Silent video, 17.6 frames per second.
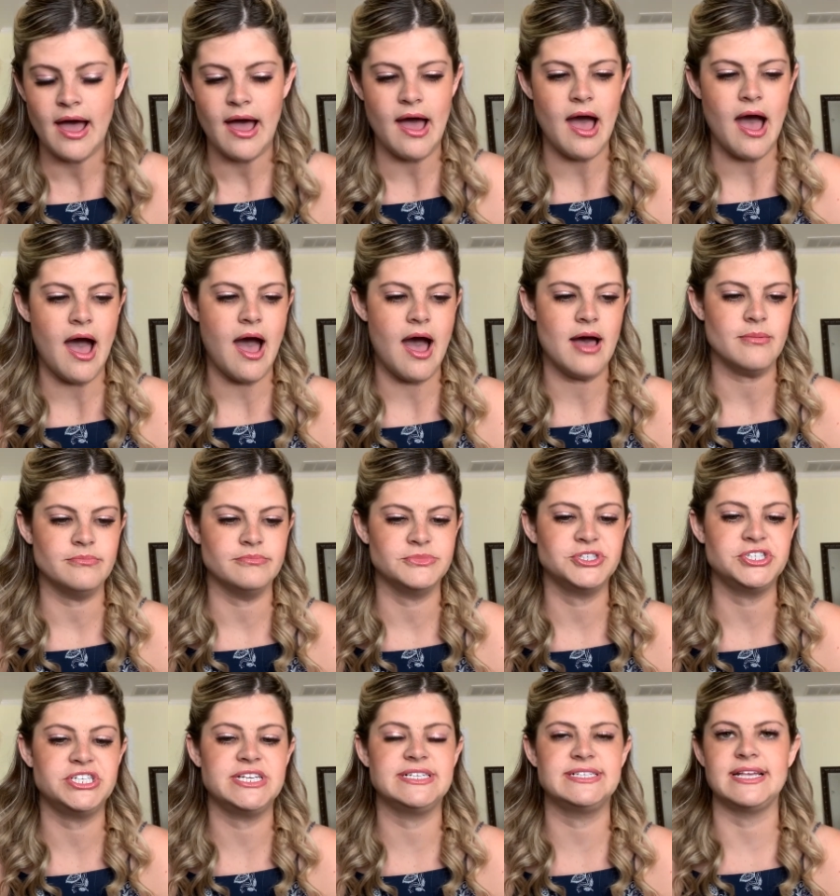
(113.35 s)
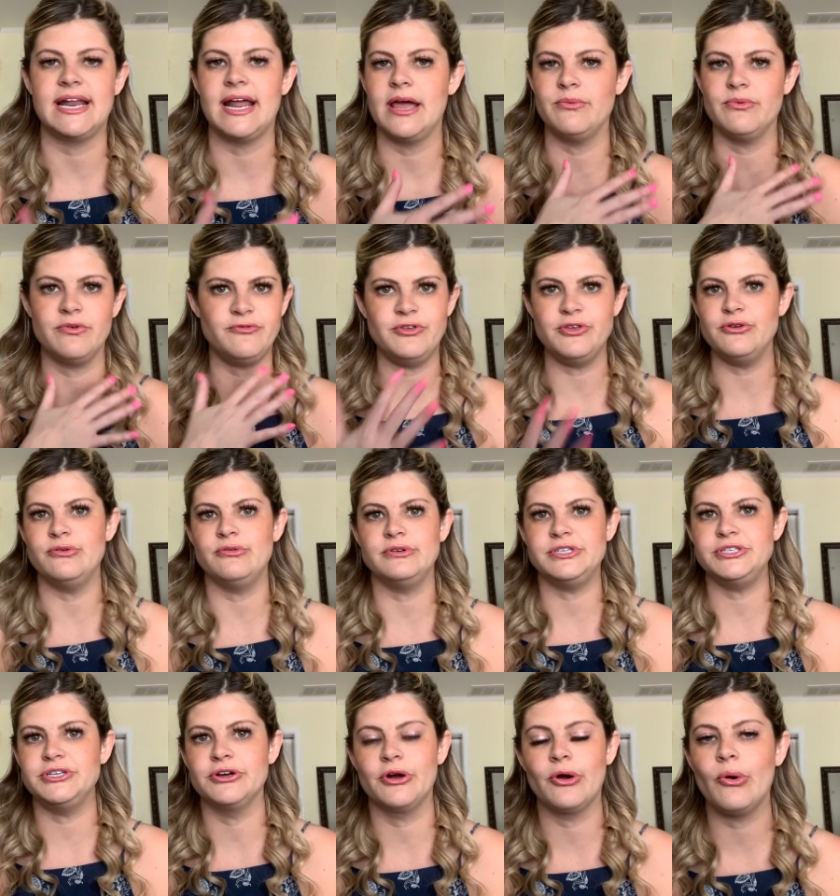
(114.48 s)
Um, she said, I
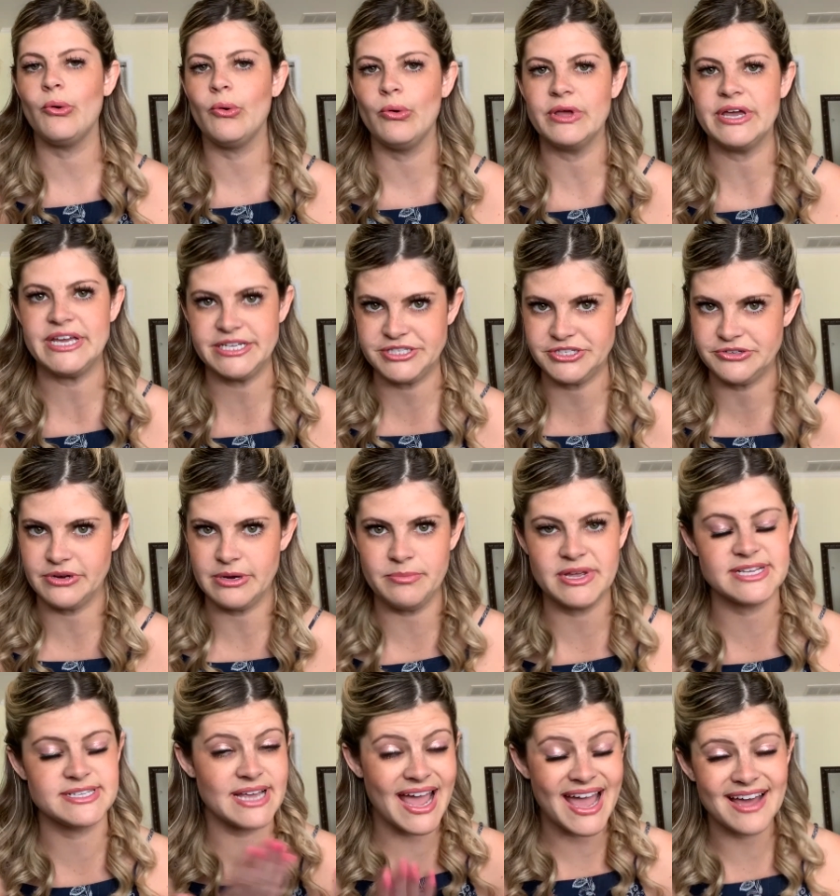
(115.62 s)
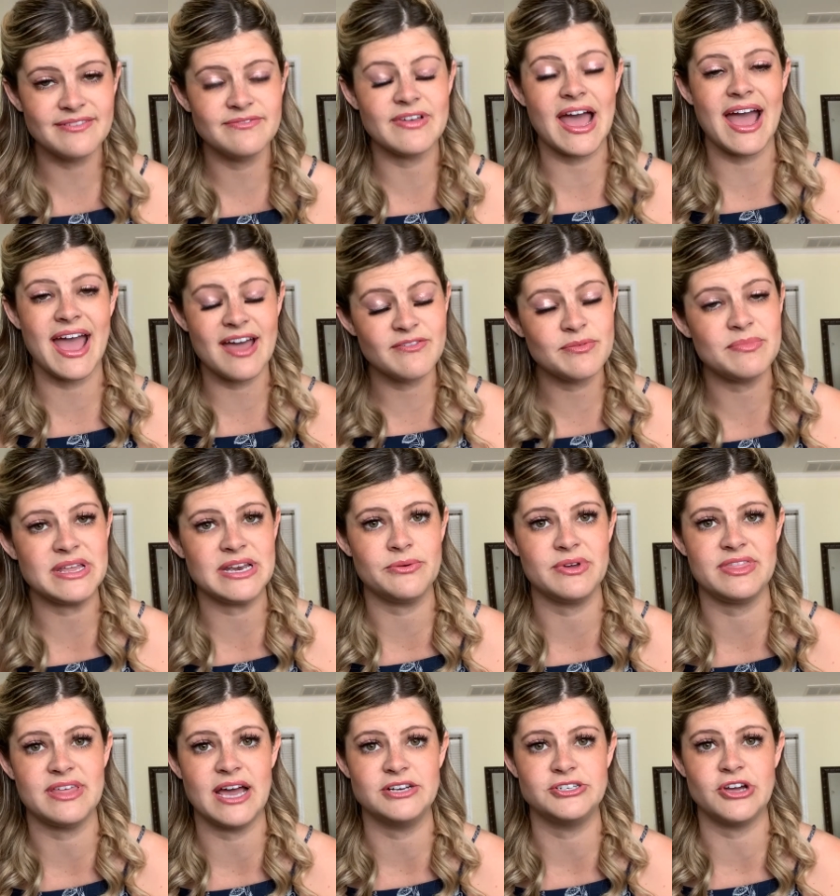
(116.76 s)
reviewed your whole history because I hadn't, I haven't been
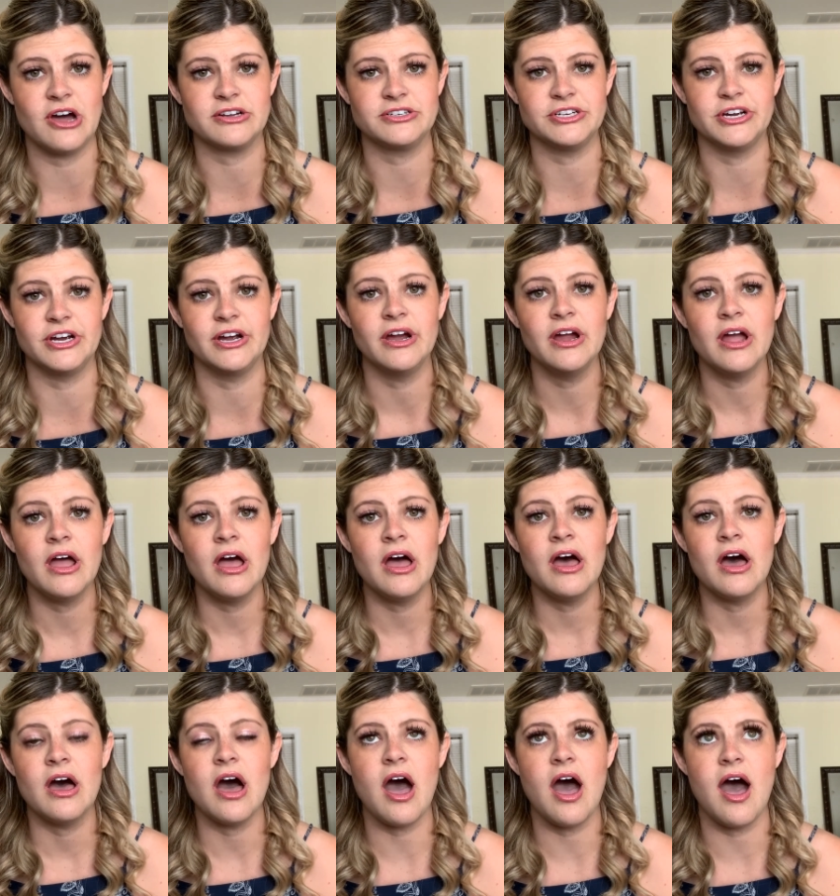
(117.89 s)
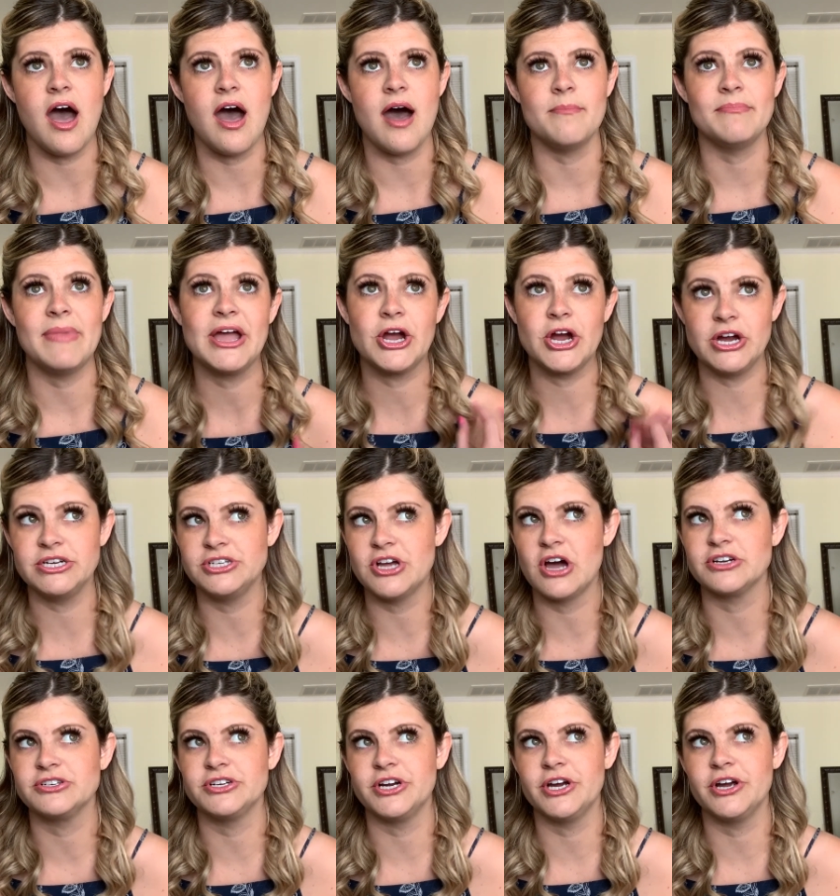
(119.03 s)
with that doctor, uh, my current
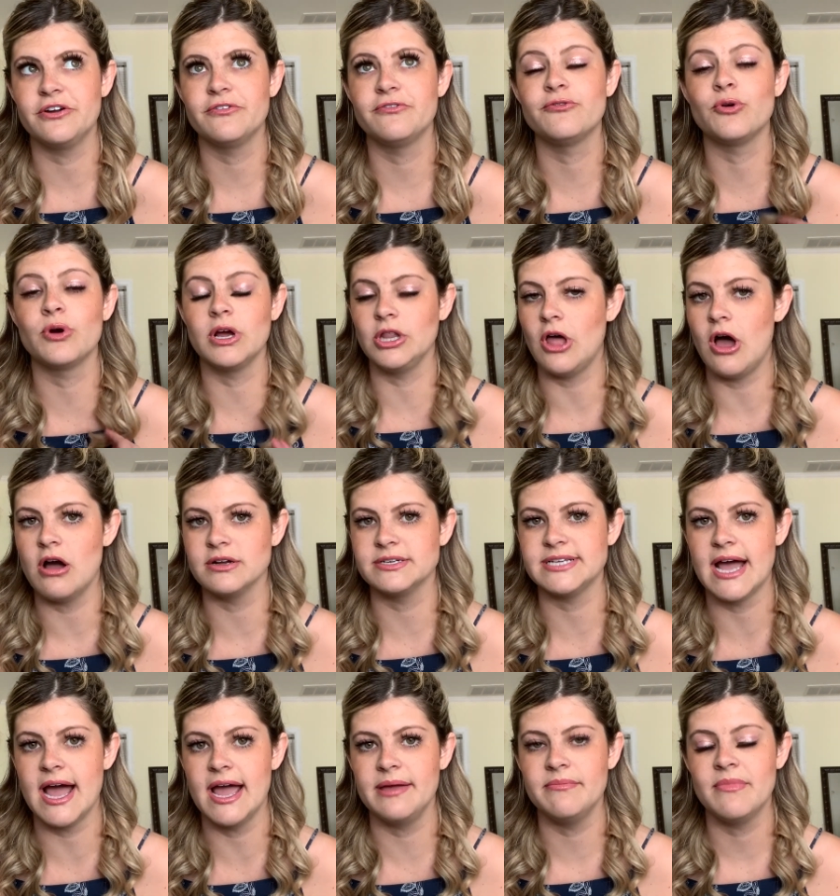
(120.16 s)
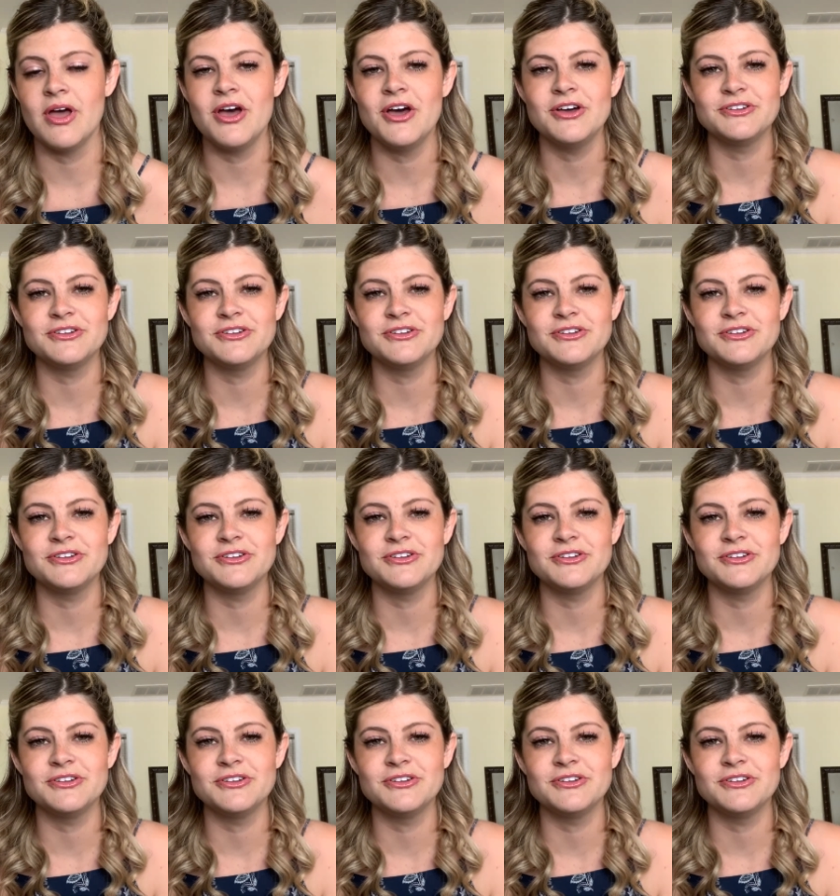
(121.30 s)
doctor, for a long time.